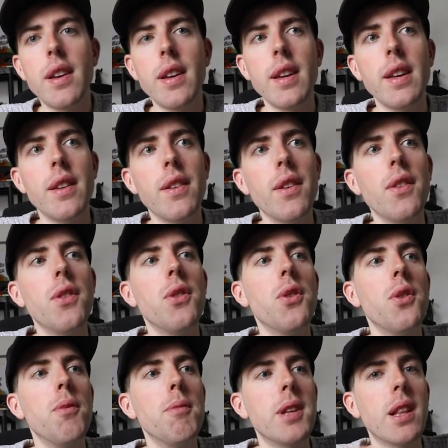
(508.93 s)
in
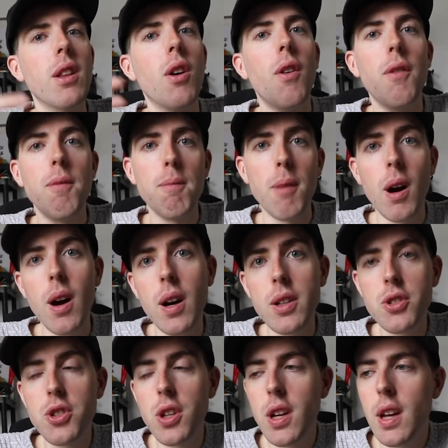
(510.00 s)
the middle of
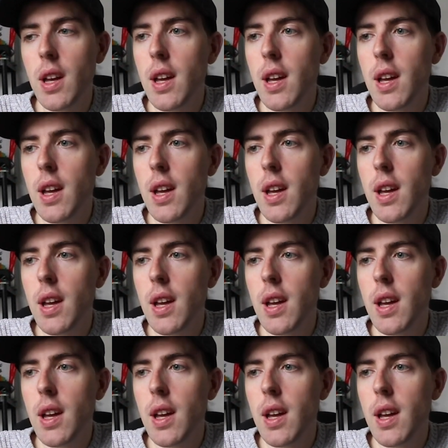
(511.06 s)
March.